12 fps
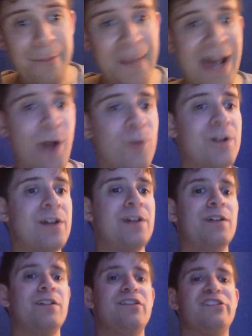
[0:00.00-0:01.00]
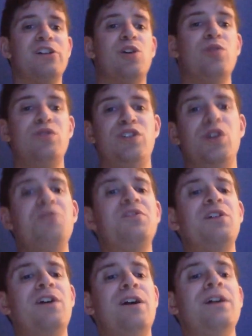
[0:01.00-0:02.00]
out so
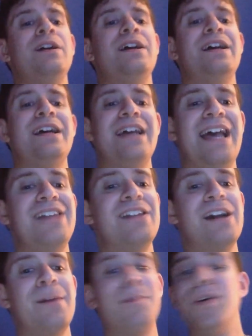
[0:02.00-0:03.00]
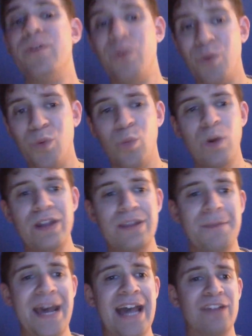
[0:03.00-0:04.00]
Gunther ended up winning the
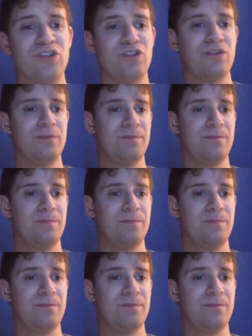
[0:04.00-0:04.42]
match.